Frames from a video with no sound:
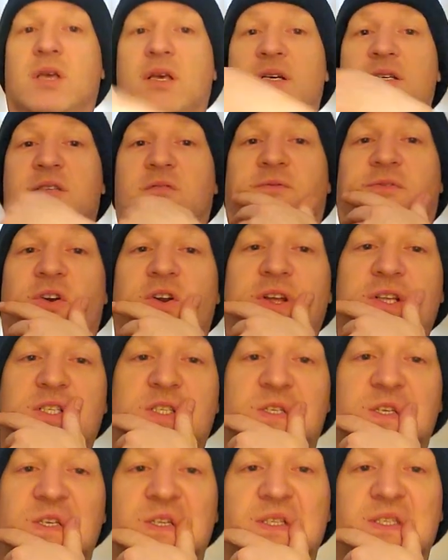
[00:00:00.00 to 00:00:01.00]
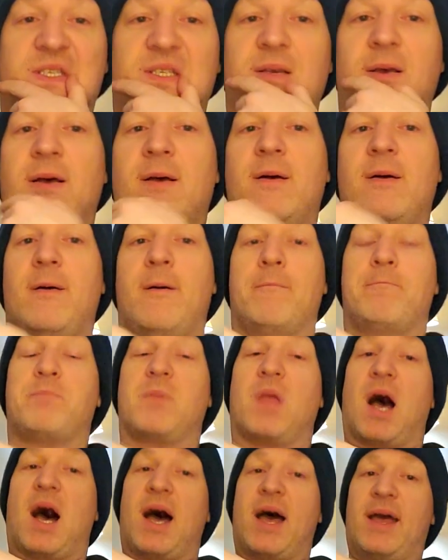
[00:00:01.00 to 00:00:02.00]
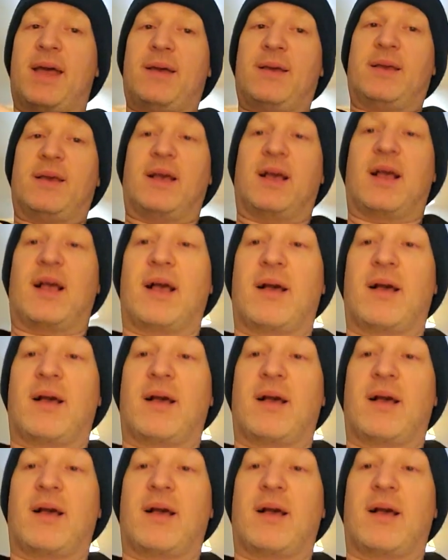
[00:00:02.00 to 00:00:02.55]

Because, for instance, I